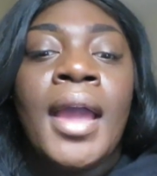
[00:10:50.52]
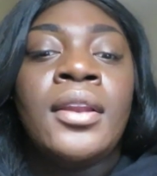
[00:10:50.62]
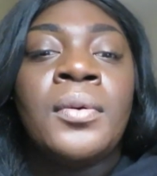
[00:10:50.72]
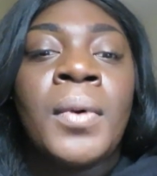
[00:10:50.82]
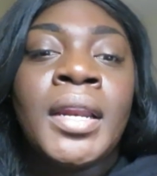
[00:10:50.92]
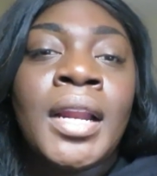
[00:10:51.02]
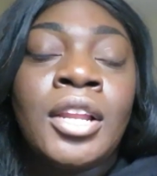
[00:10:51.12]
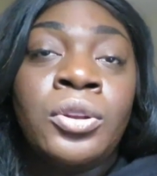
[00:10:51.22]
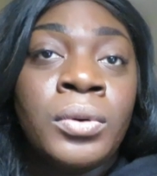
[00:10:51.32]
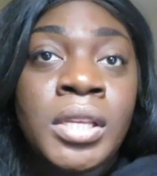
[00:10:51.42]
And the way that
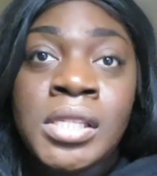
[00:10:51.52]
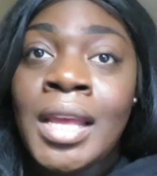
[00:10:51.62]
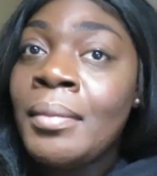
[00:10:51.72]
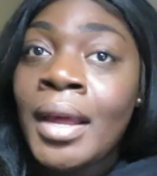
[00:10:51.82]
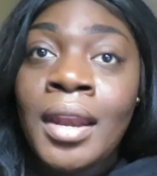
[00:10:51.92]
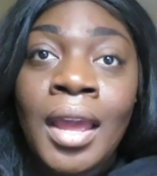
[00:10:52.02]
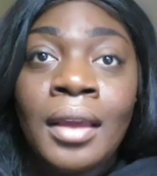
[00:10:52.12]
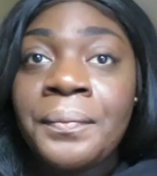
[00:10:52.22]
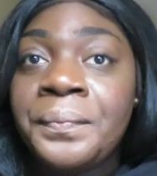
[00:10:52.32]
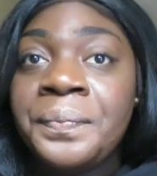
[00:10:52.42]
I do it is day by
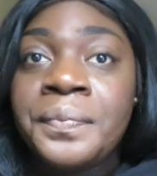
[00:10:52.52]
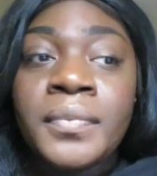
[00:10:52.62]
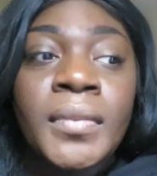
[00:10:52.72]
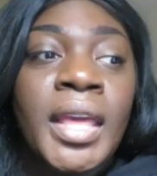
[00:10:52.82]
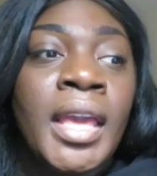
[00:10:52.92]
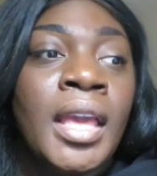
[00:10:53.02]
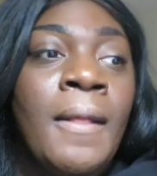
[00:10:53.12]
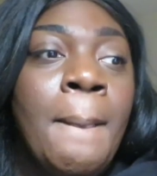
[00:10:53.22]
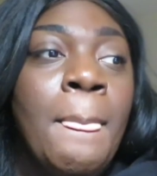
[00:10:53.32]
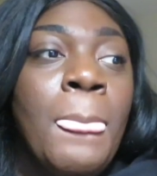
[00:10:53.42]
day
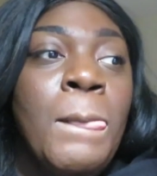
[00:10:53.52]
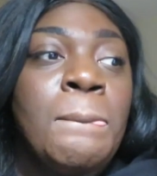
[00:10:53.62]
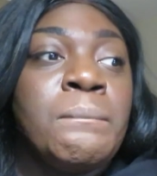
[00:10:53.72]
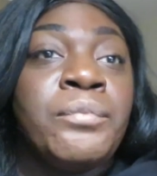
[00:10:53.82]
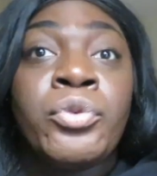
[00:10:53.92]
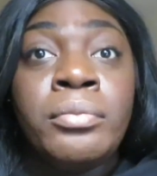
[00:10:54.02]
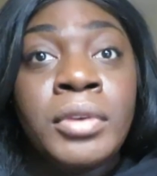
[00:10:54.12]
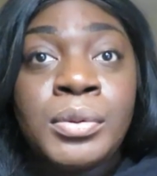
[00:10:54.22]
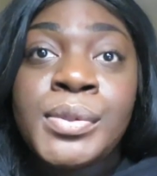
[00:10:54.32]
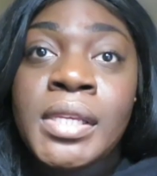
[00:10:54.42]
and through
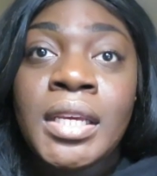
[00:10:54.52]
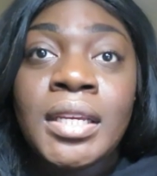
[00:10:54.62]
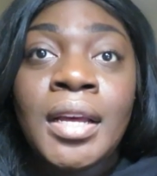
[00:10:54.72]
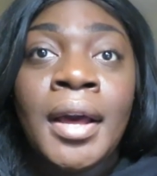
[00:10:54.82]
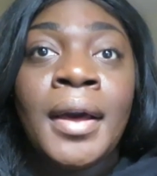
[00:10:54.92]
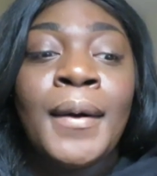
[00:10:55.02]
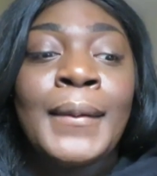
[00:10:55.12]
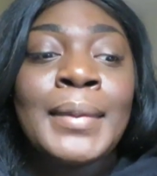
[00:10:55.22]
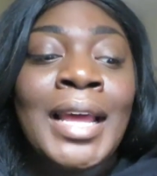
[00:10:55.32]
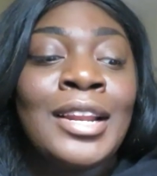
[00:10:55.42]
music.
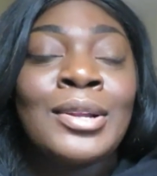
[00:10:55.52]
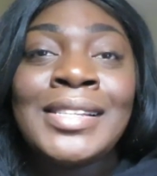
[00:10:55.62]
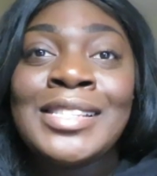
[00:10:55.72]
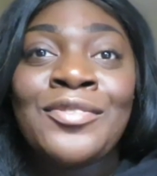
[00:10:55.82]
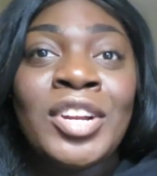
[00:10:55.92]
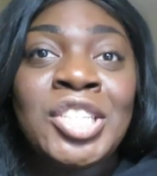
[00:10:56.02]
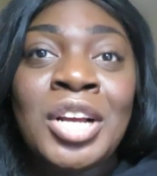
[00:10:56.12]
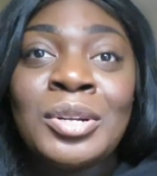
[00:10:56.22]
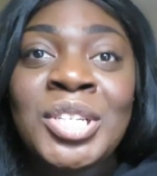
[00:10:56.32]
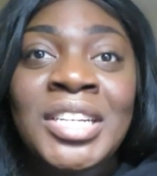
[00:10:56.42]
I know this is fresh
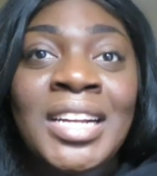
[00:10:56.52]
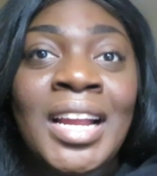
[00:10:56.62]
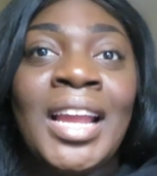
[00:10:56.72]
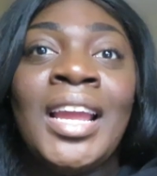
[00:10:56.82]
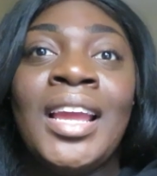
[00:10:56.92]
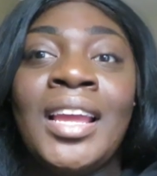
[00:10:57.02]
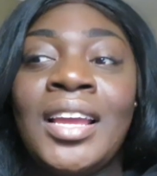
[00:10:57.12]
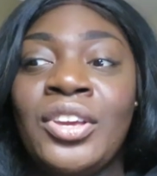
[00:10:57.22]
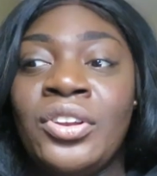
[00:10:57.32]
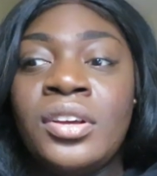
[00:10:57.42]
culture,
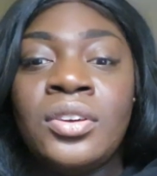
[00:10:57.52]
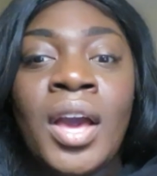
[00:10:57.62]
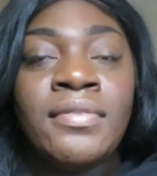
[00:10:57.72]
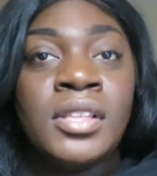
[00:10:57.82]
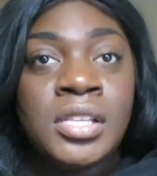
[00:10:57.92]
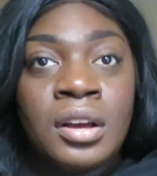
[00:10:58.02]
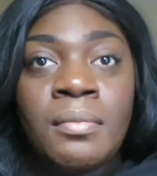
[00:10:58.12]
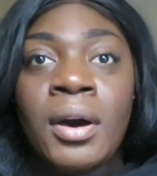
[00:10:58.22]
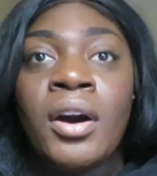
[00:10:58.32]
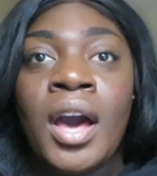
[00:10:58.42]
and you know, you have to talk
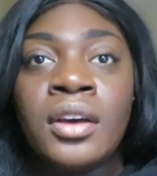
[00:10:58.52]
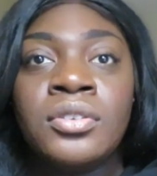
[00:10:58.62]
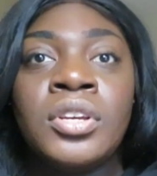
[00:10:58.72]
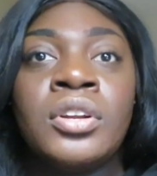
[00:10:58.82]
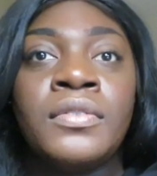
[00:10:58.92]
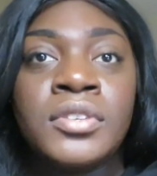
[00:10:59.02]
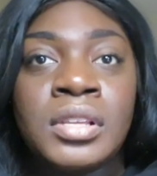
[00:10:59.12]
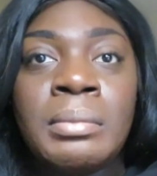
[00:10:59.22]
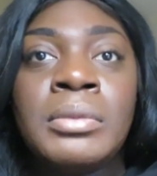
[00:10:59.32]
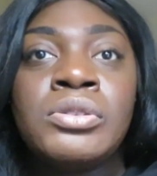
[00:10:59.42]
about how you get over
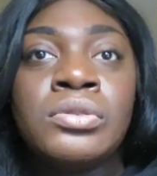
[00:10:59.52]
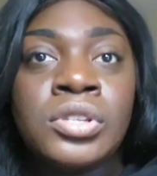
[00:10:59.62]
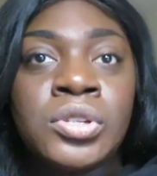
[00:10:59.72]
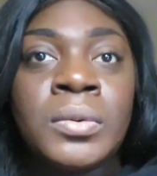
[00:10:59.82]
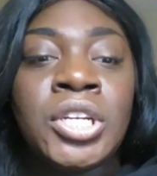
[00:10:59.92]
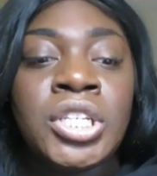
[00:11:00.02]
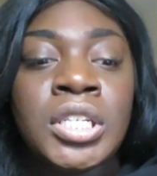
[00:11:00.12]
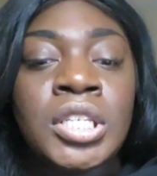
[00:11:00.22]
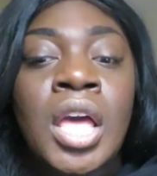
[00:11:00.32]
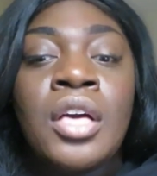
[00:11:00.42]
some mental
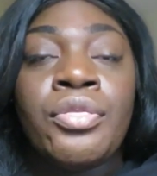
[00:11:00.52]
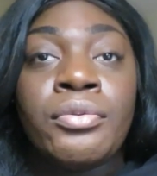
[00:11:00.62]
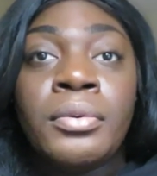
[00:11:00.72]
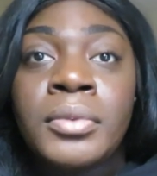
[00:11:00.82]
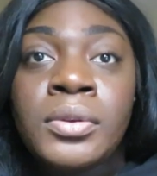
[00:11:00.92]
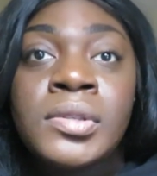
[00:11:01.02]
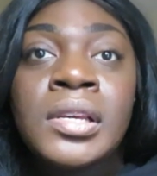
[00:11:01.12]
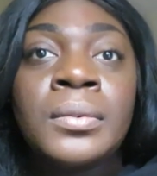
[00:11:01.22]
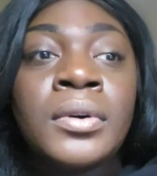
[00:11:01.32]
situations through music.